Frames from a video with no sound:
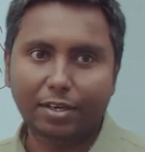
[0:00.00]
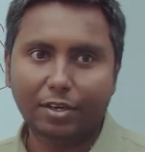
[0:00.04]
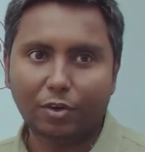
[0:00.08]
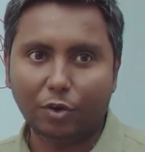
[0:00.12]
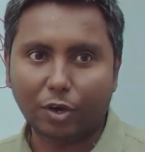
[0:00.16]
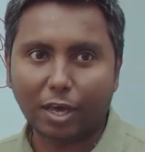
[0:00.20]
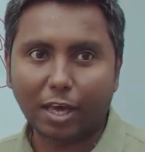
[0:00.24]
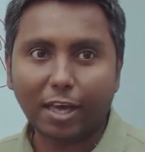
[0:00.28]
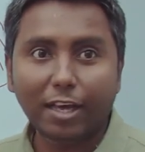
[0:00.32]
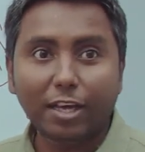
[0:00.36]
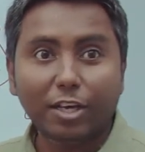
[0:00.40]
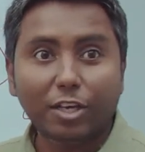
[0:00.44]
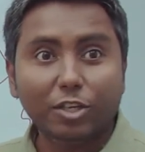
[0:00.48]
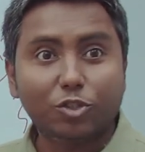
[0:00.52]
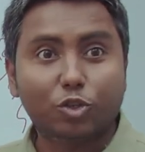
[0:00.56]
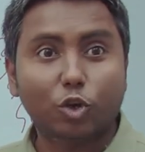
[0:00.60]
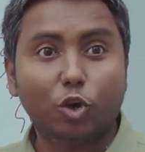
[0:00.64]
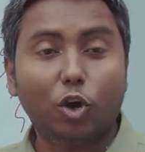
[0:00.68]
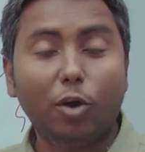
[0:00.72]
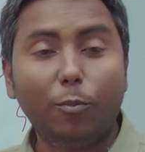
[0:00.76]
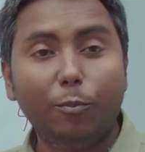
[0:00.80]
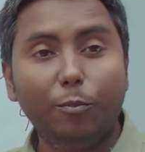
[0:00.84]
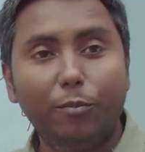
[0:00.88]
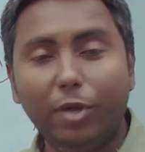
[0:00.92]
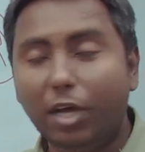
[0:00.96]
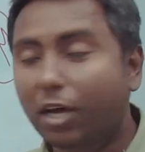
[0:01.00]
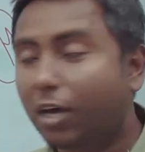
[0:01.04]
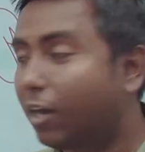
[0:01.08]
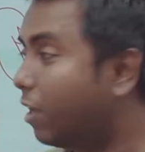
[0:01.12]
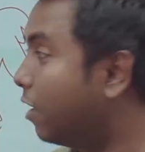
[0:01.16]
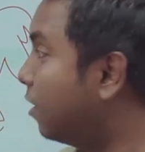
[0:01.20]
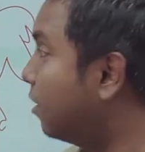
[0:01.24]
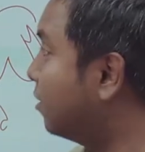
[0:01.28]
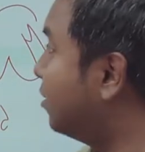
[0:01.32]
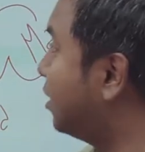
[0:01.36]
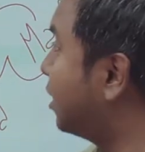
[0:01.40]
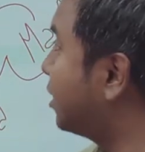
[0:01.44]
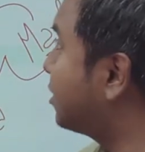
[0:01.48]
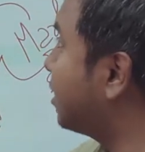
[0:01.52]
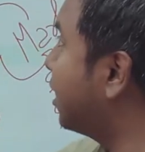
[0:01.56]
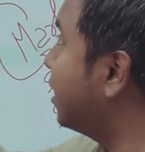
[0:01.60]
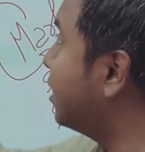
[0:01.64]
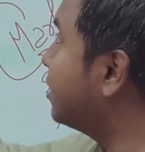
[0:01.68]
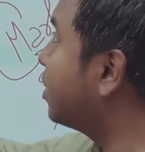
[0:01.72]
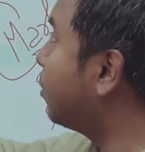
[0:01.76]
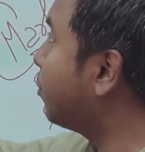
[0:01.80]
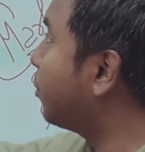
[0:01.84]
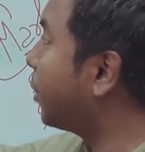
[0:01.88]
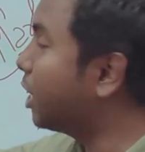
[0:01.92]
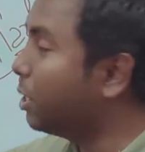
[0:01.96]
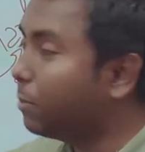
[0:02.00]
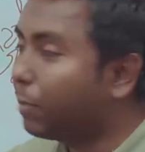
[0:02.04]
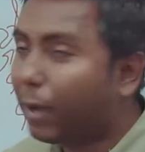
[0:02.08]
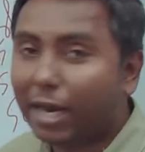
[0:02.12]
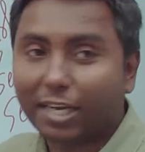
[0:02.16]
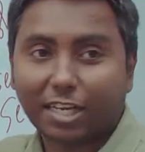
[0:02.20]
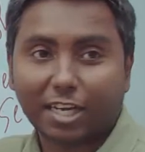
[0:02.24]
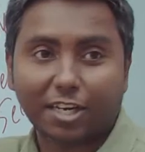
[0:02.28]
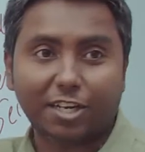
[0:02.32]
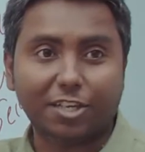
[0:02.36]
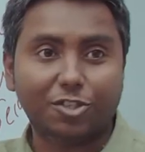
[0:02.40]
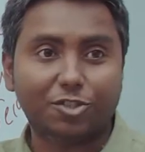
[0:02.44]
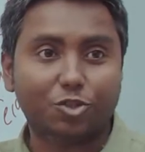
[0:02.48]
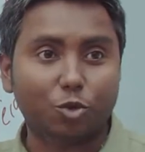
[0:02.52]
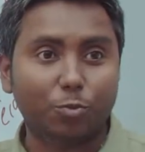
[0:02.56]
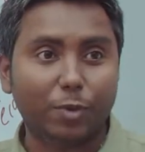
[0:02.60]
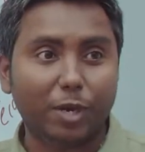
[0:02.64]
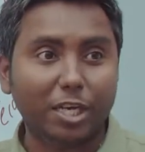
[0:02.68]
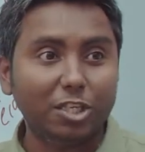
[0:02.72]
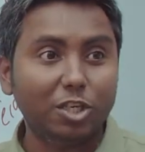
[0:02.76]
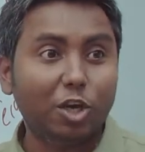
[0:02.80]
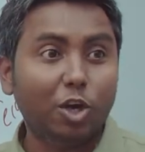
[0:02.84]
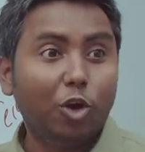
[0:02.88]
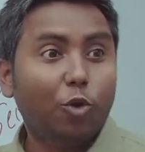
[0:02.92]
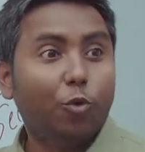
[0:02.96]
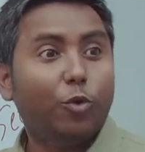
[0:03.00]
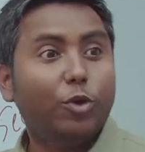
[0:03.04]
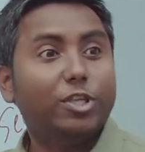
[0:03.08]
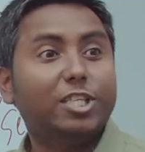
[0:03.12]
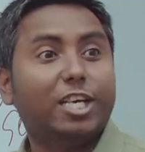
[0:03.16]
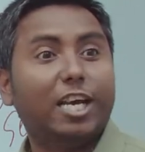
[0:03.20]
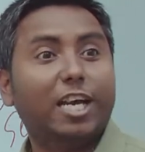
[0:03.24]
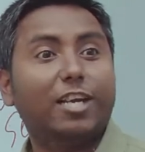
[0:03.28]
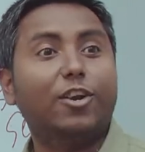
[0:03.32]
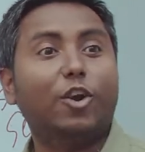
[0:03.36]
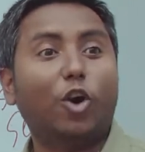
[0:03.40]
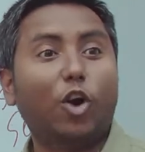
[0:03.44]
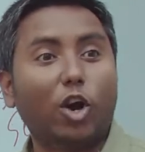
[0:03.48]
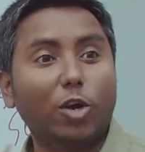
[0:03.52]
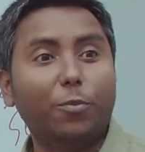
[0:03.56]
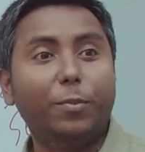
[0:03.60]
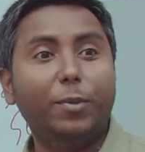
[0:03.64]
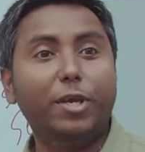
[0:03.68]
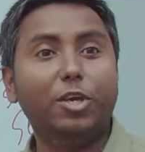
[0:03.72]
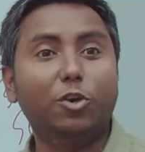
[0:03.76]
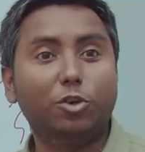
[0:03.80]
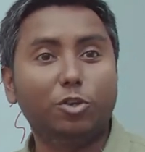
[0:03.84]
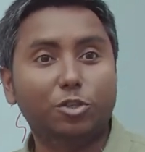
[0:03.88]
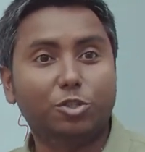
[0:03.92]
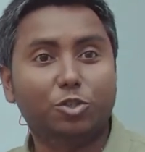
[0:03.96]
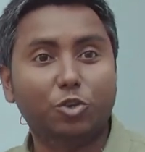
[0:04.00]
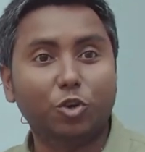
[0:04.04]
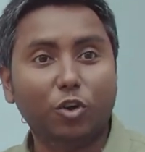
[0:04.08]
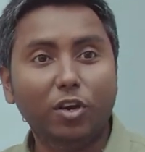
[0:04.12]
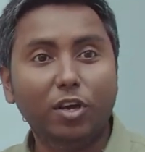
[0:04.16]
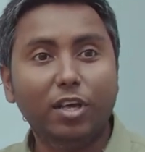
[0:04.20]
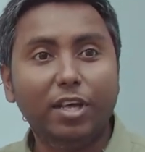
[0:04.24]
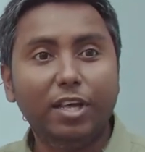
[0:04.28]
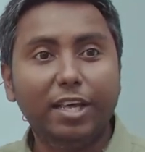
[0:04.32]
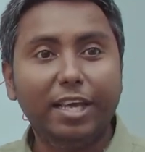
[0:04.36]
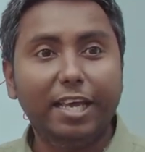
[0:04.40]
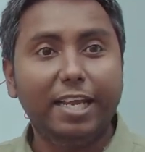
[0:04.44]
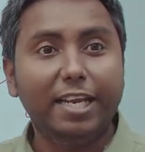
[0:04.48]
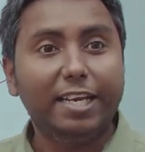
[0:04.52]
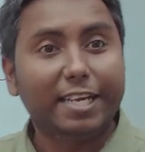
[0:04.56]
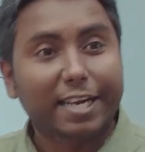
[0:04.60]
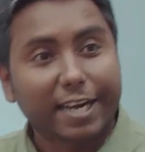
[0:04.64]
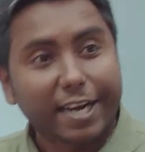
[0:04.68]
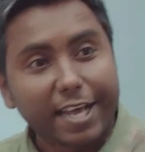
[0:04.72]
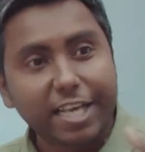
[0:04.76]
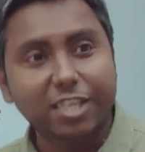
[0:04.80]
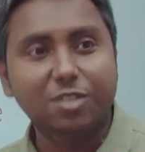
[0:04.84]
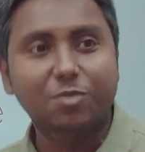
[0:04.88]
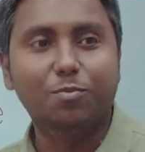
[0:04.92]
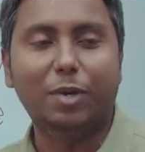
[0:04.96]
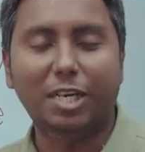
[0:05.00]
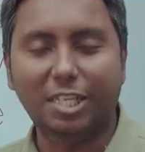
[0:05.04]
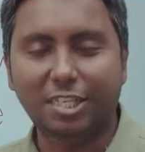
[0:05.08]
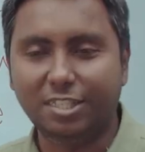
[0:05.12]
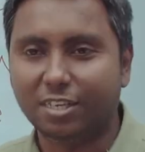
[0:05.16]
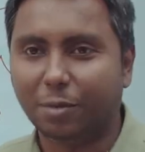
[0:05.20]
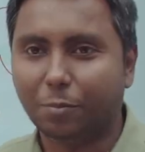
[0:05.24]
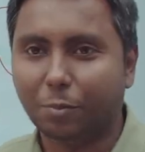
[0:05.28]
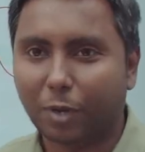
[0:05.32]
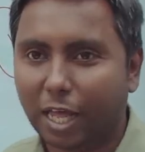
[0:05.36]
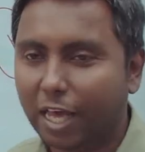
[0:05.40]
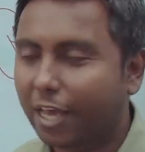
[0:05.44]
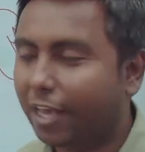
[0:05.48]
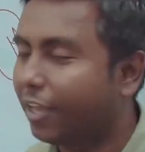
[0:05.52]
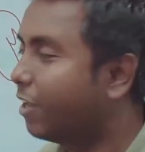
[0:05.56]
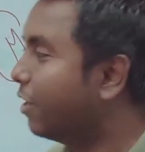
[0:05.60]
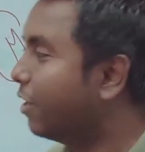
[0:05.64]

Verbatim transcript: Okay, so uh, this is a money market instrument which cannot be used to increase money supply.